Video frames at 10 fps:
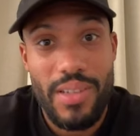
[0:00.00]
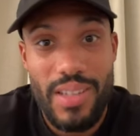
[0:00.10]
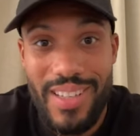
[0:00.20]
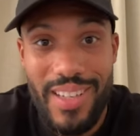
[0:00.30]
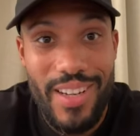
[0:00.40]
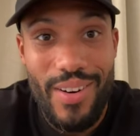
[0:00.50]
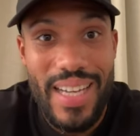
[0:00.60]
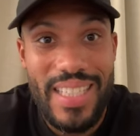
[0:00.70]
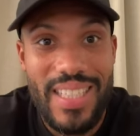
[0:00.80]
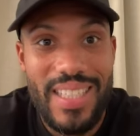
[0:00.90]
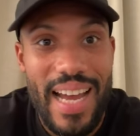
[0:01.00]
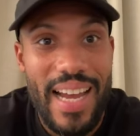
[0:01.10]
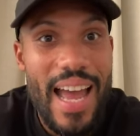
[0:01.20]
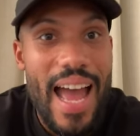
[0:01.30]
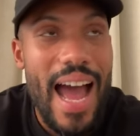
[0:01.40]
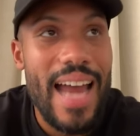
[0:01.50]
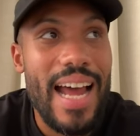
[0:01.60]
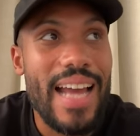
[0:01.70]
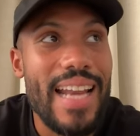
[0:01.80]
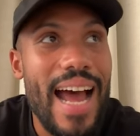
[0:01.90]
to do, you know, and it's just like, and
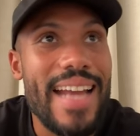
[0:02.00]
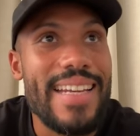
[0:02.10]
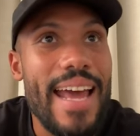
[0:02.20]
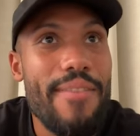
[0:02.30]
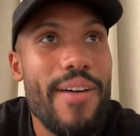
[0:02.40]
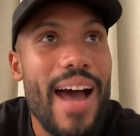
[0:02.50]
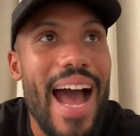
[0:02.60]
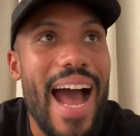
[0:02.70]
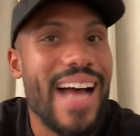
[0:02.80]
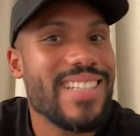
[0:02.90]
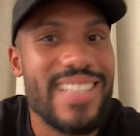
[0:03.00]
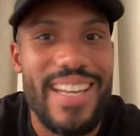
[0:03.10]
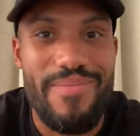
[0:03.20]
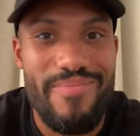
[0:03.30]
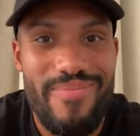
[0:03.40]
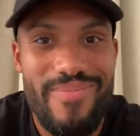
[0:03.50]
I never asked him